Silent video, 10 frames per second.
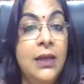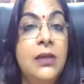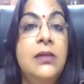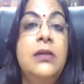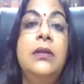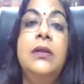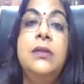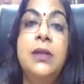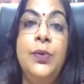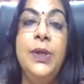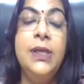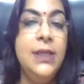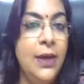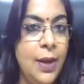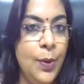is the
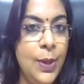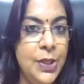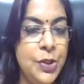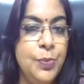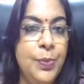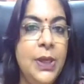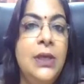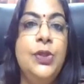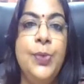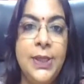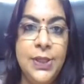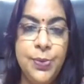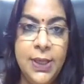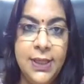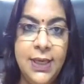Surrogacy Regulation Bill
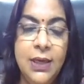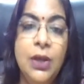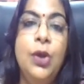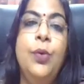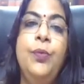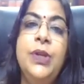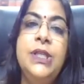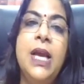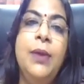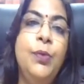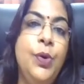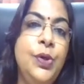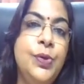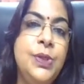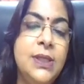2020, which I am going
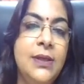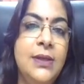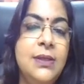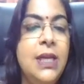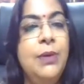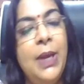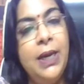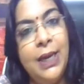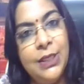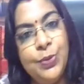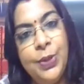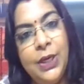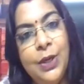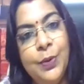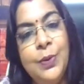to discuss in my next
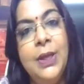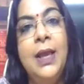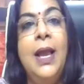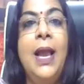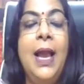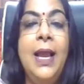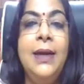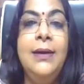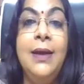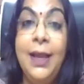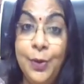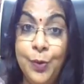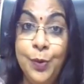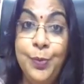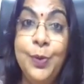video. And I
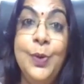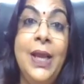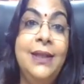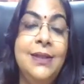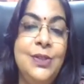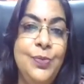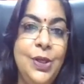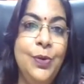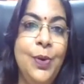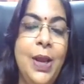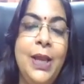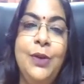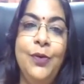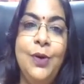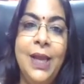hope you like this video and
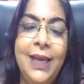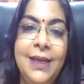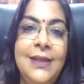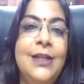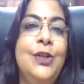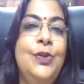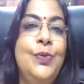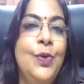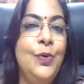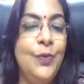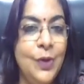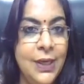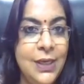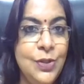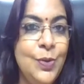if you like it, do not
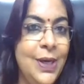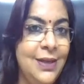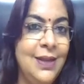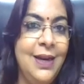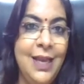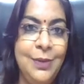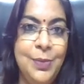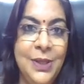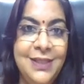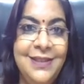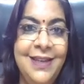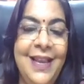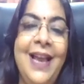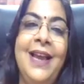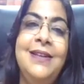forget to hit the like button
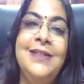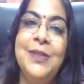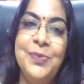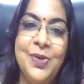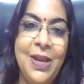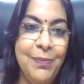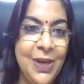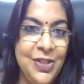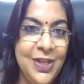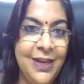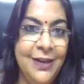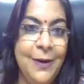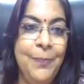and subscribe my channel.